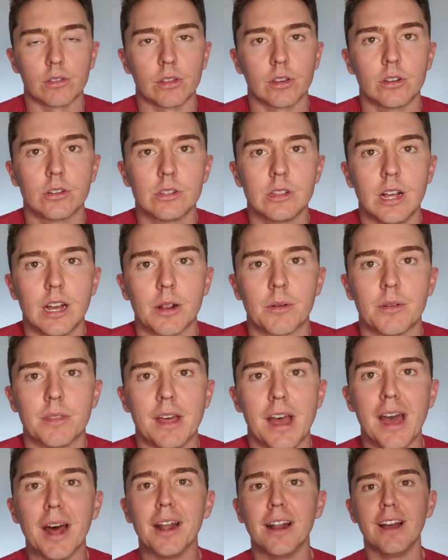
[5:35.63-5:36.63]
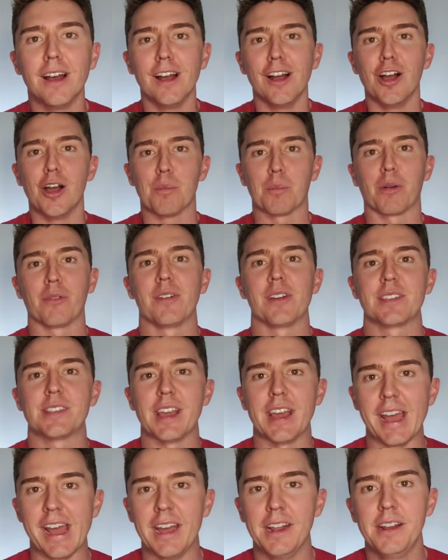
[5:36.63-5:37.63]
So good luck with that,
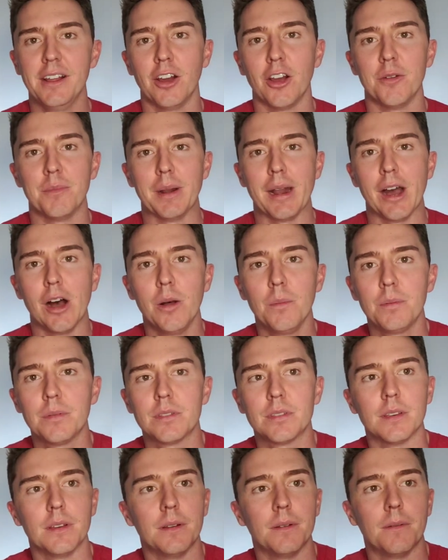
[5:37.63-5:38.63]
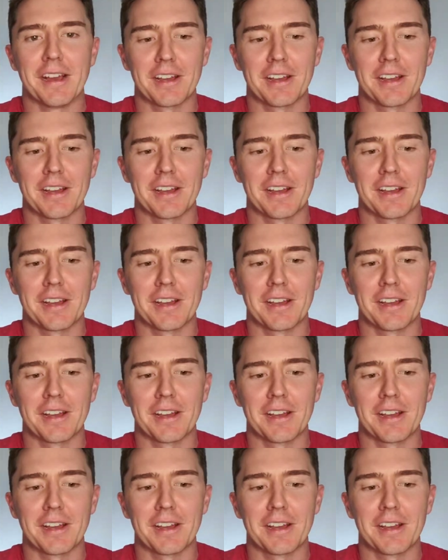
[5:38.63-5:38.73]
Professor Ed. Hope it helps.